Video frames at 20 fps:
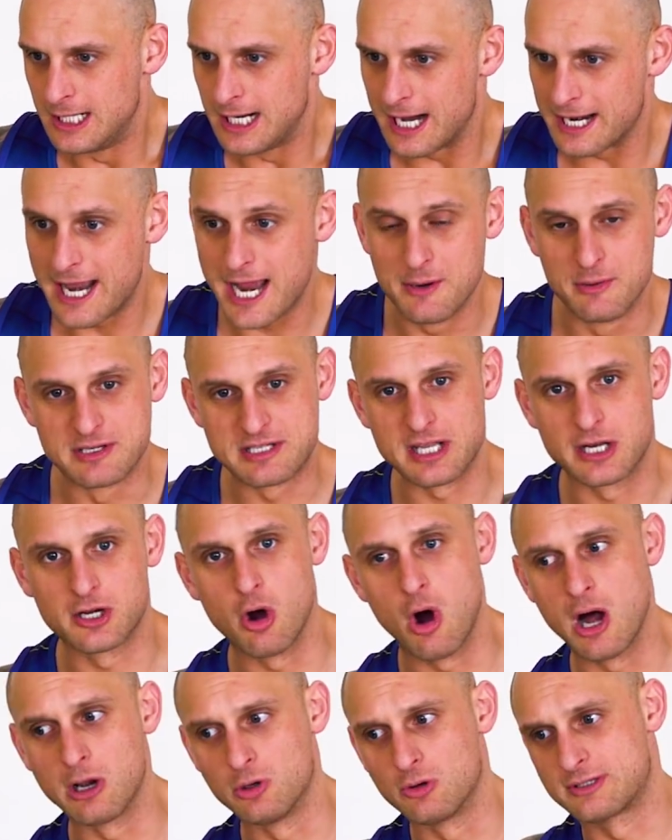And he was the
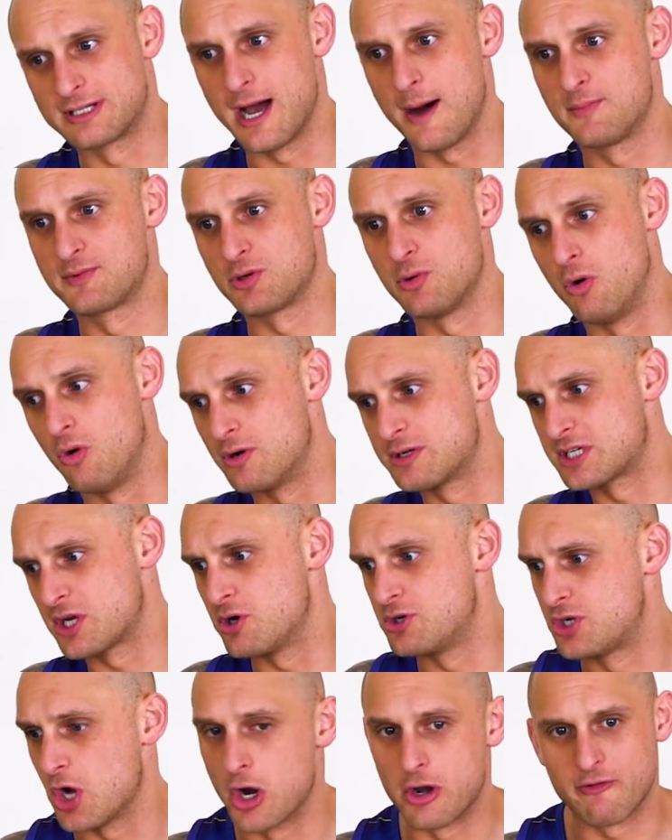guy I looked up towards.
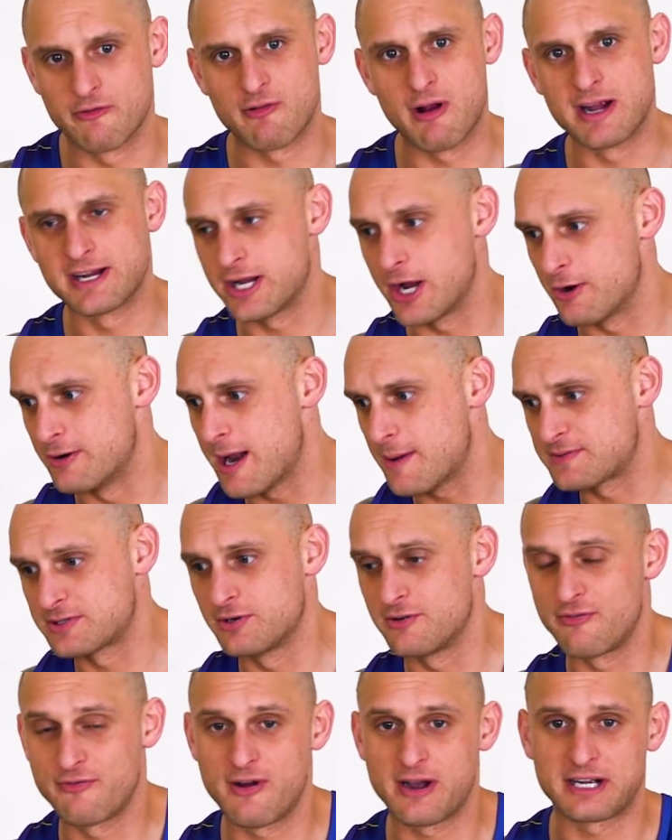So Joe DeFranco, you're an
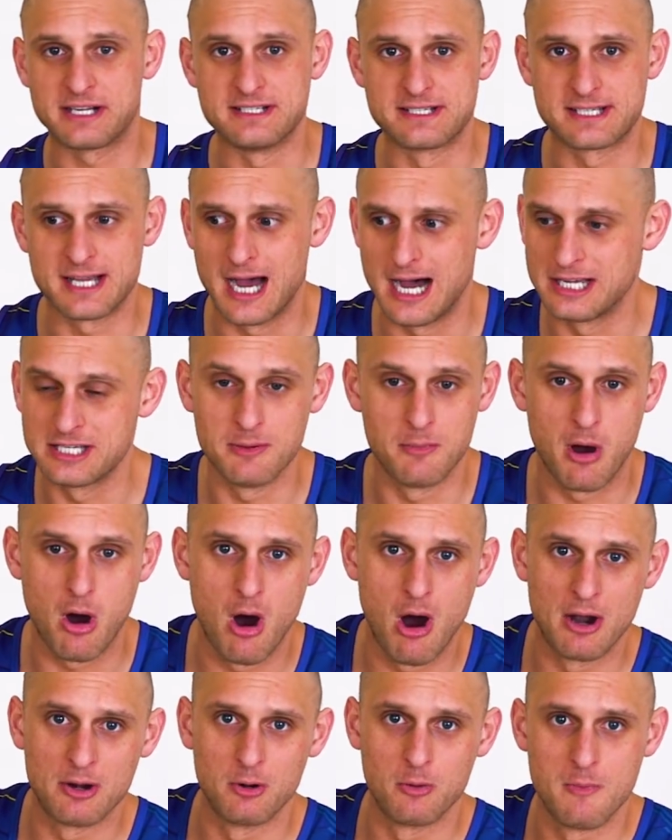absolute fucking star. You're my
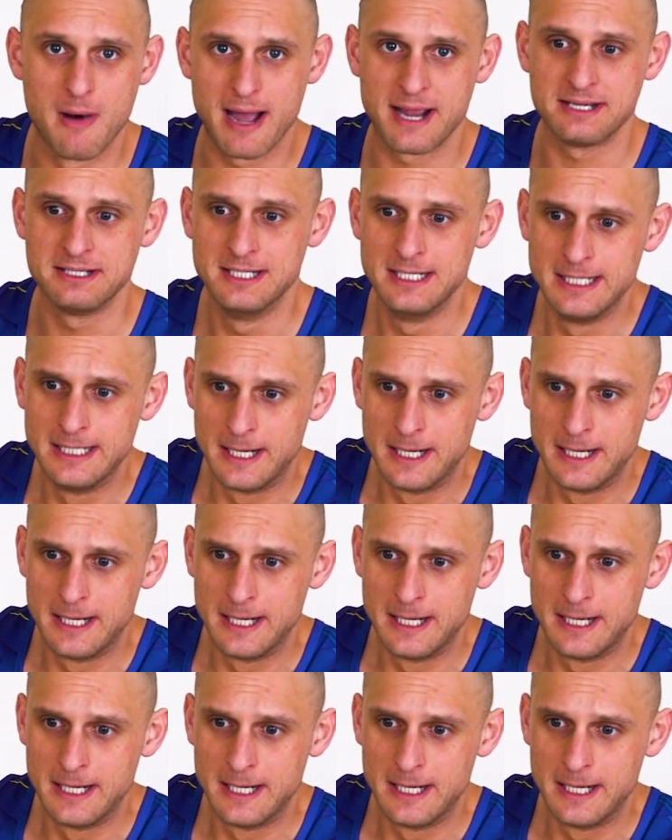idol, mate.